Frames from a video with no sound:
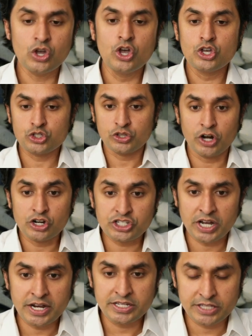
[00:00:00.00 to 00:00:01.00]
So there are
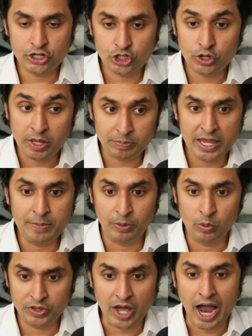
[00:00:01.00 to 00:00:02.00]
studies that show that people
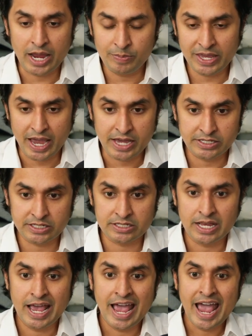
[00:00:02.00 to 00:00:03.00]
with IBS
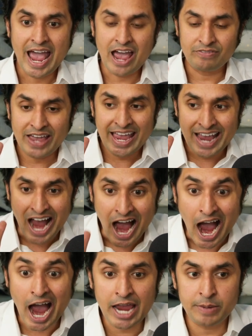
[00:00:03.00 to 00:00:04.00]
have a
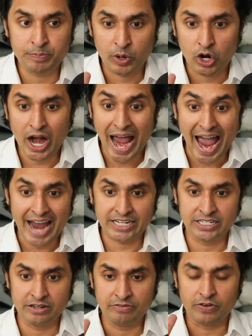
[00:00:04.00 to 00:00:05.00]

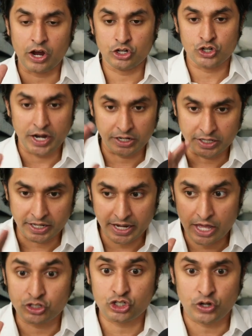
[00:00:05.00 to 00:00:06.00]
hyperactive adrenaline
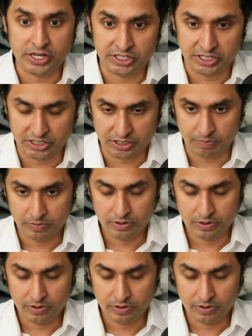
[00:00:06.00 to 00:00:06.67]
and stress system.